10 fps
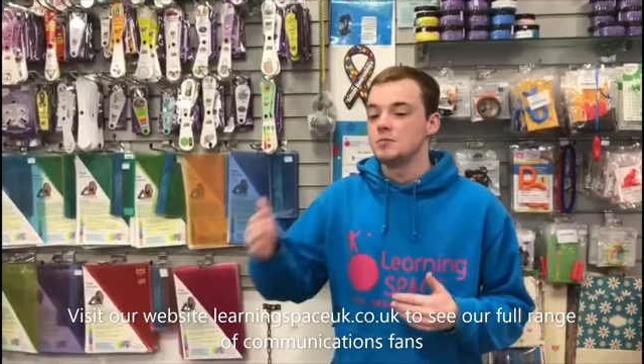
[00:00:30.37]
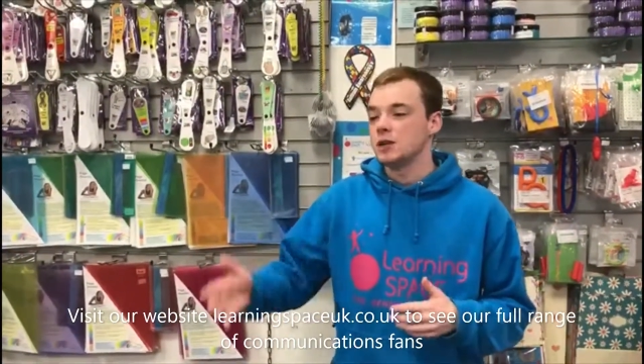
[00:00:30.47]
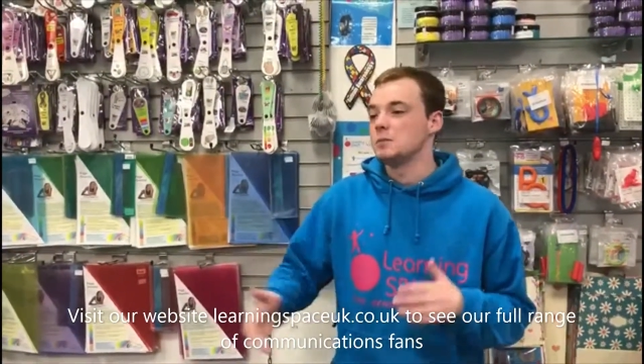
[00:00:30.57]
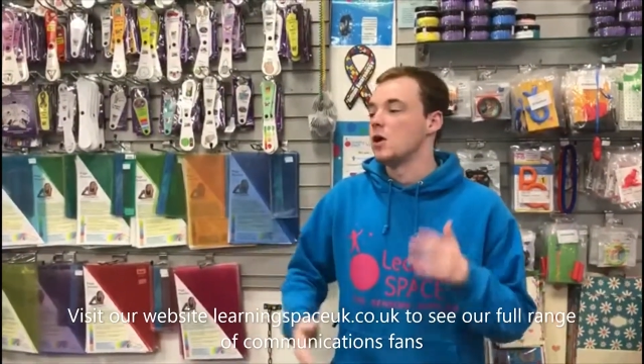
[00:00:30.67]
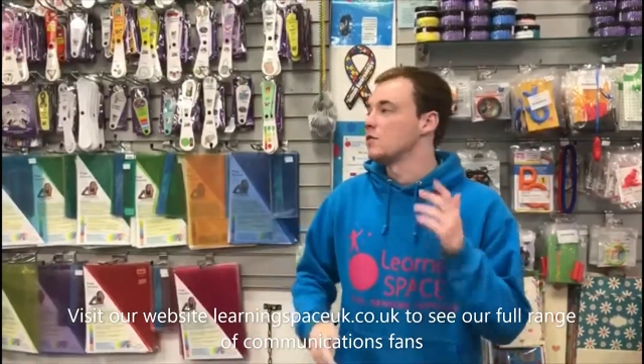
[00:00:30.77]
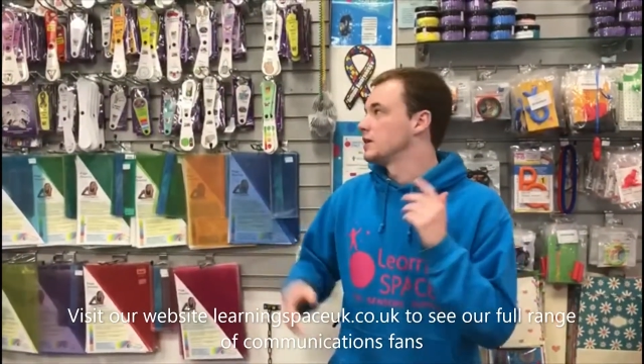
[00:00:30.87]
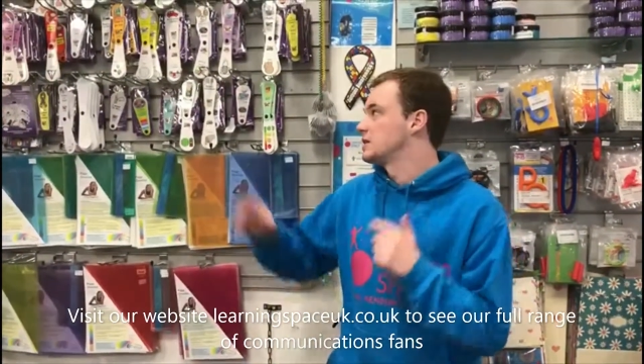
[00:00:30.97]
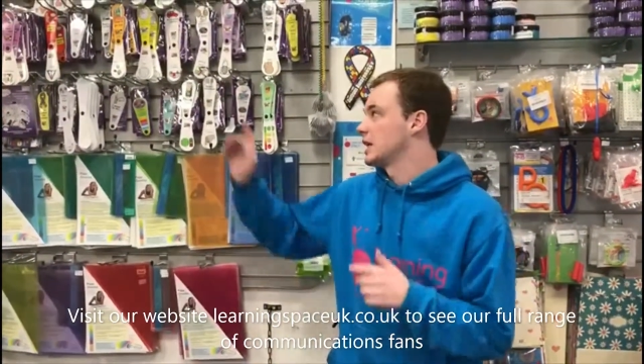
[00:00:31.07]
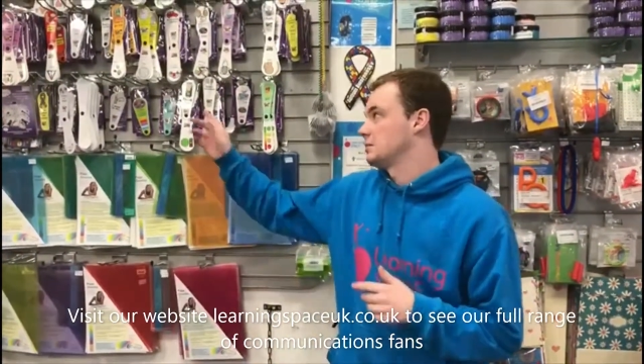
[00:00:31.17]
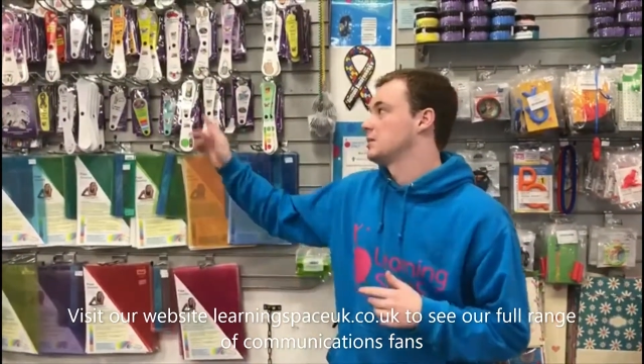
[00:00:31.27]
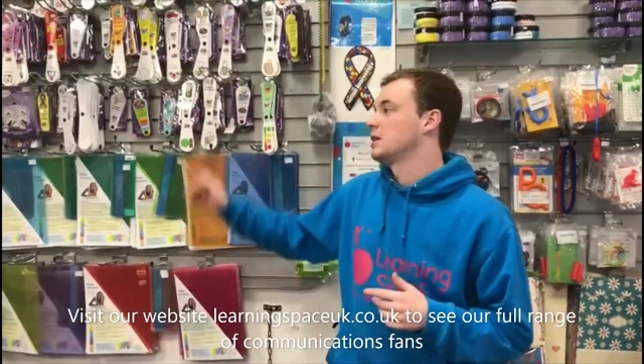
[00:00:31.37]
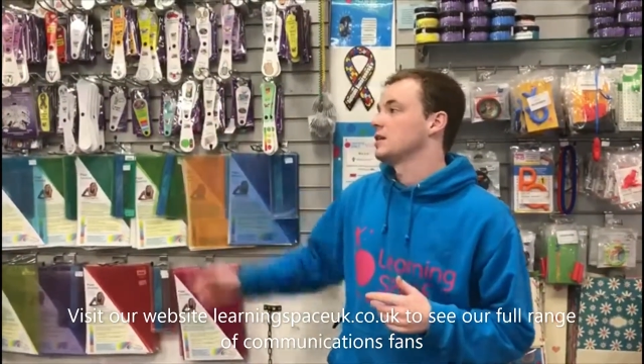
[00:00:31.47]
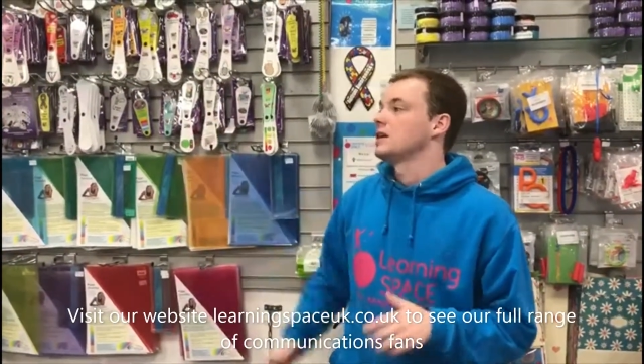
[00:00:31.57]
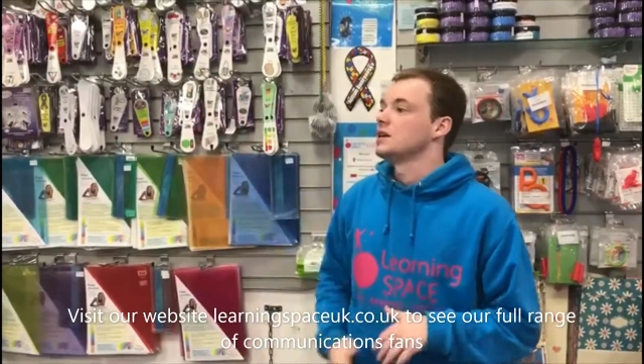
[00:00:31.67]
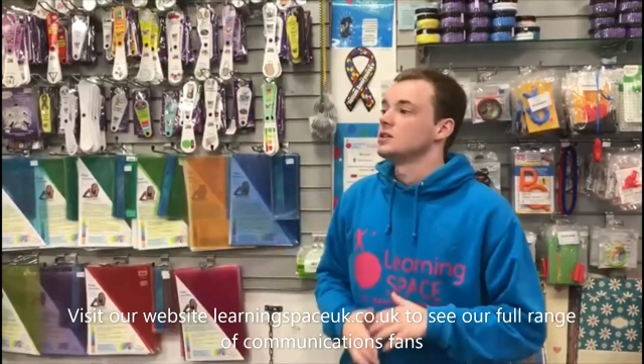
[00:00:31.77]
print them off and stick them to it,
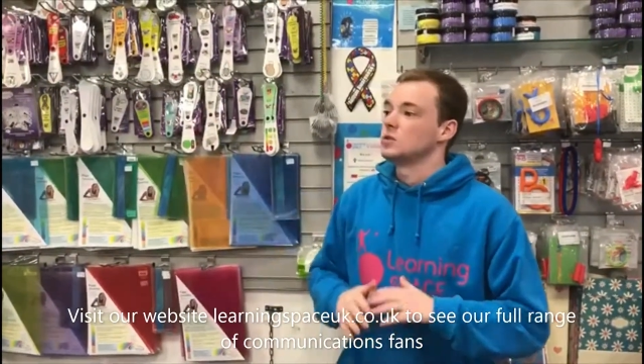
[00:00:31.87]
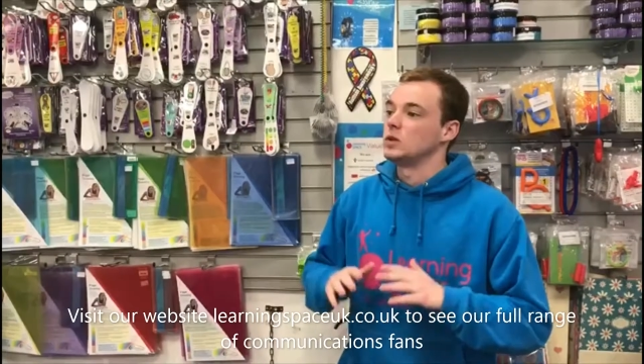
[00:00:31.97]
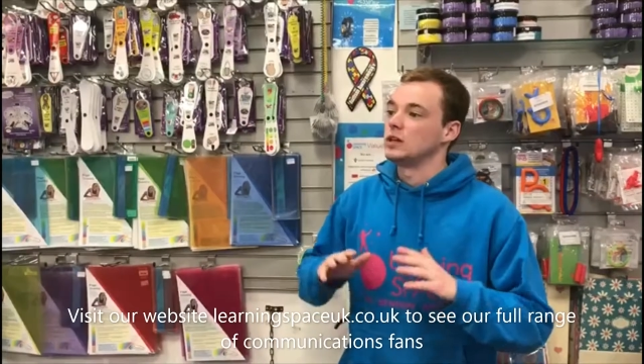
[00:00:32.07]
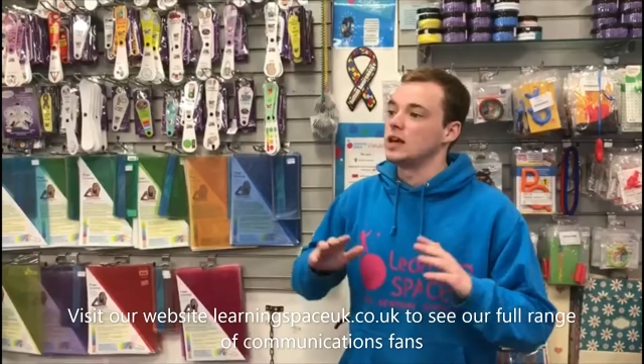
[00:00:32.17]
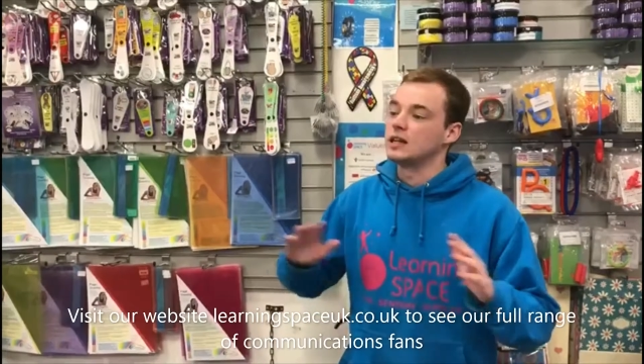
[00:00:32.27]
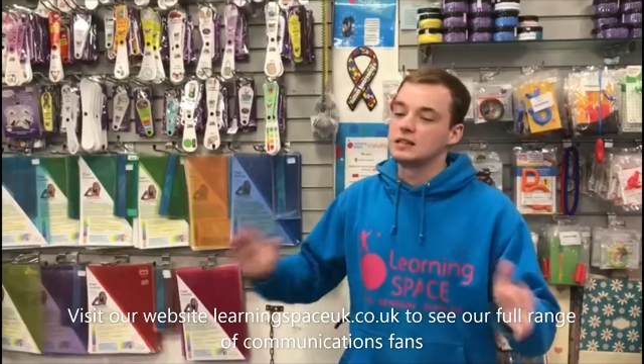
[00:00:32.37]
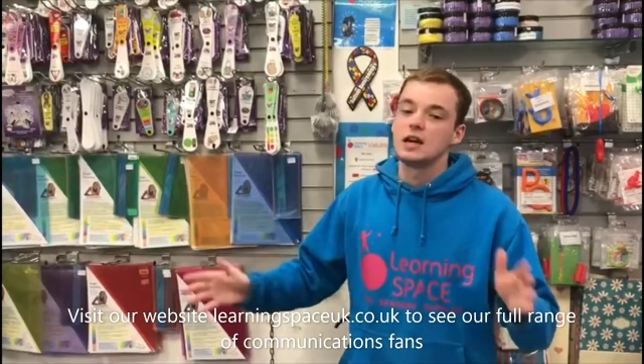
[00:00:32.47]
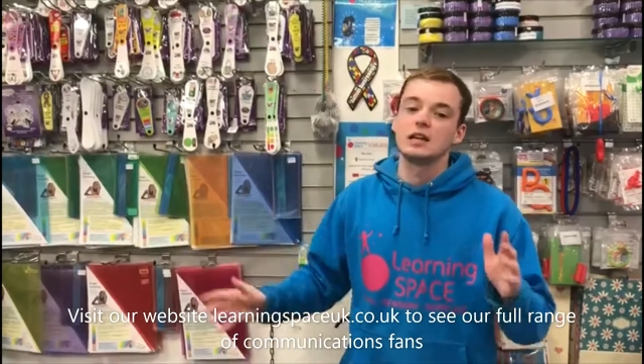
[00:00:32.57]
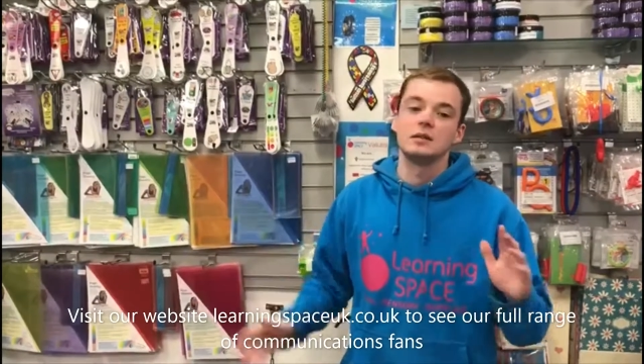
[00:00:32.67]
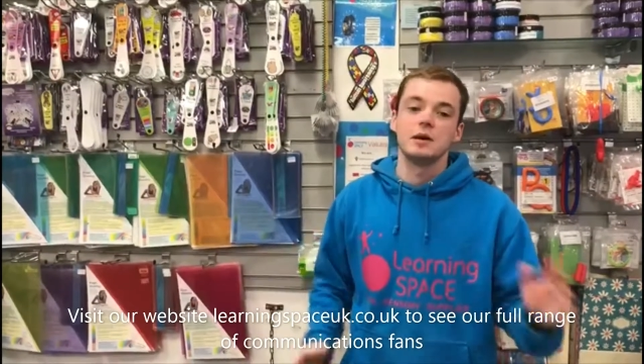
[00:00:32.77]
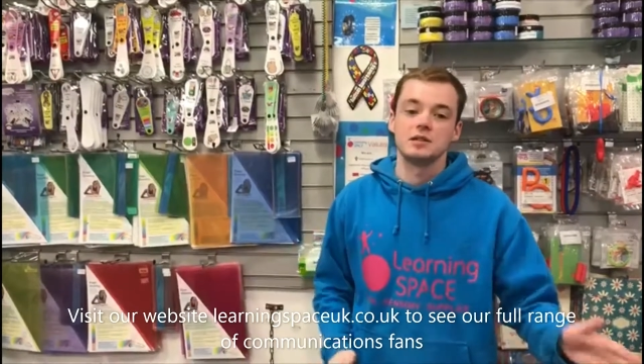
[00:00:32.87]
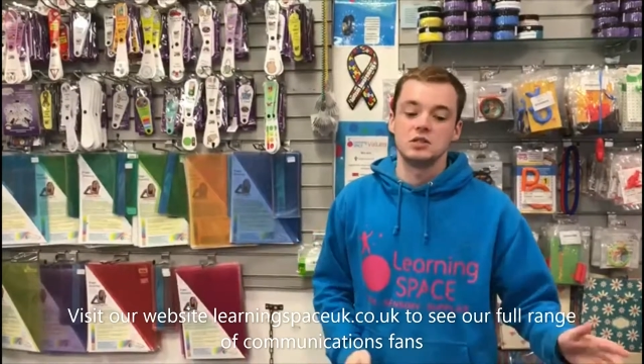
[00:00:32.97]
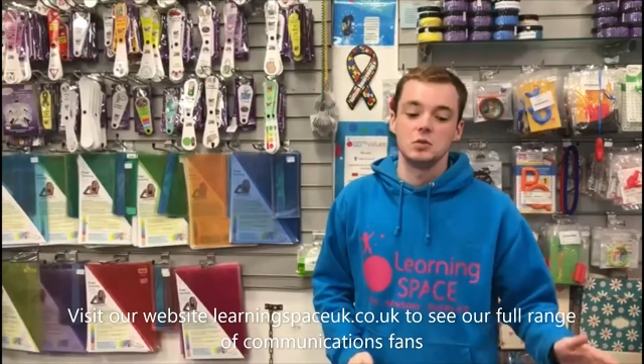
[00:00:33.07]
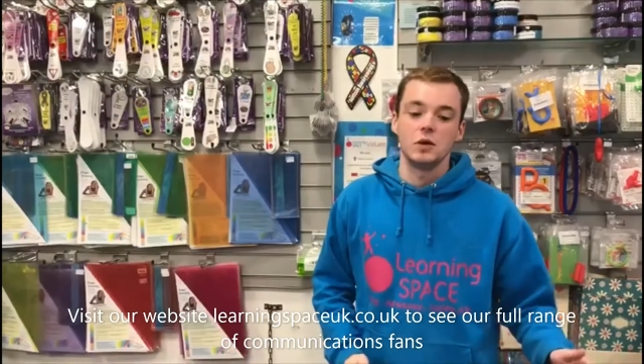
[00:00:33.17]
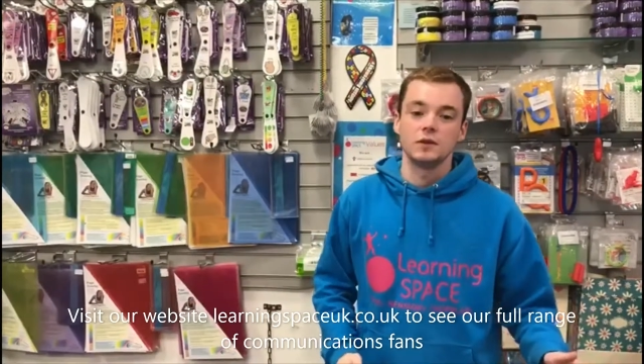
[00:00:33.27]
so you can get exactly the
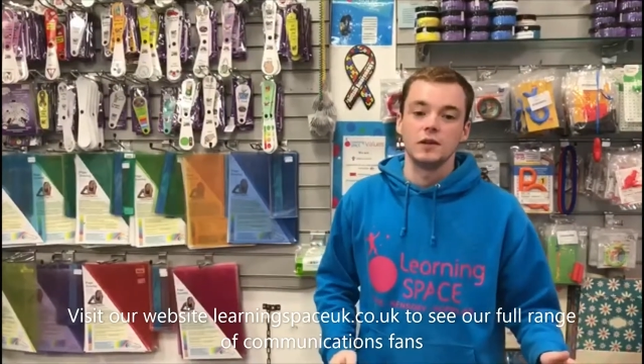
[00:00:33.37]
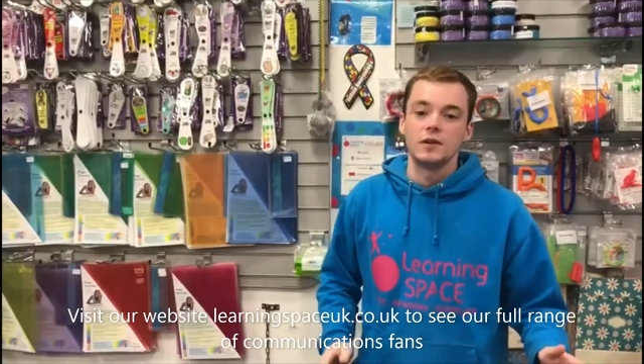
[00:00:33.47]
message you want.